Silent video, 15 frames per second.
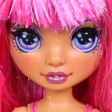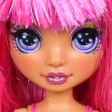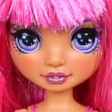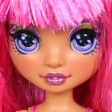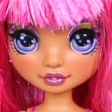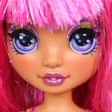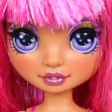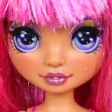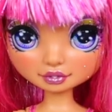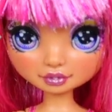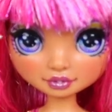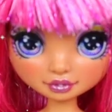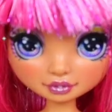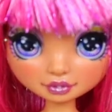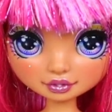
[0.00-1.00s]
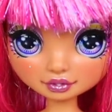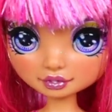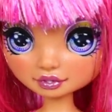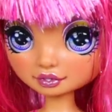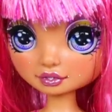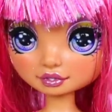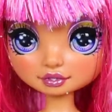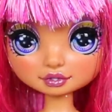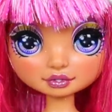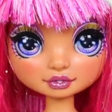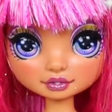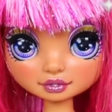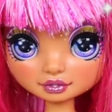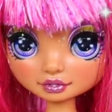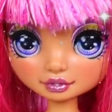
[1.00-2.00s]
her first outfit. She's all
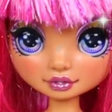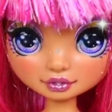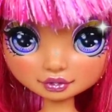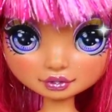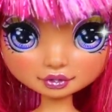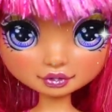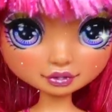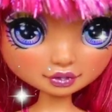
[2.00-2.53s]
pink.